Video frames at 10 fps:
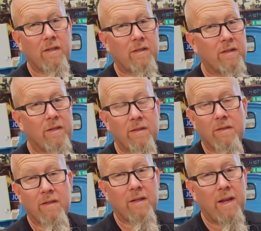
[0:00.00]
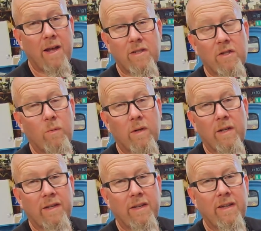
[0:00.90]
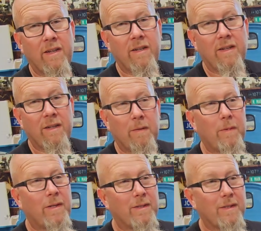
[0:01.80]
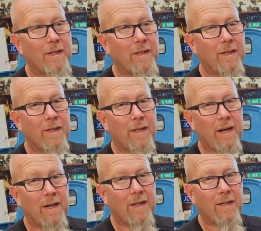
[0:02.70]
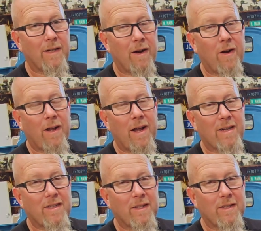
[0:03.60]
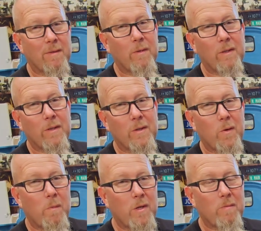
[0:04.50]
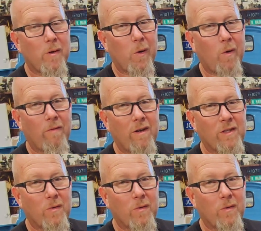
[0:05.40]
to answer what I can. I mean, kind of hard to ask someone who doesn't know much about Corvairs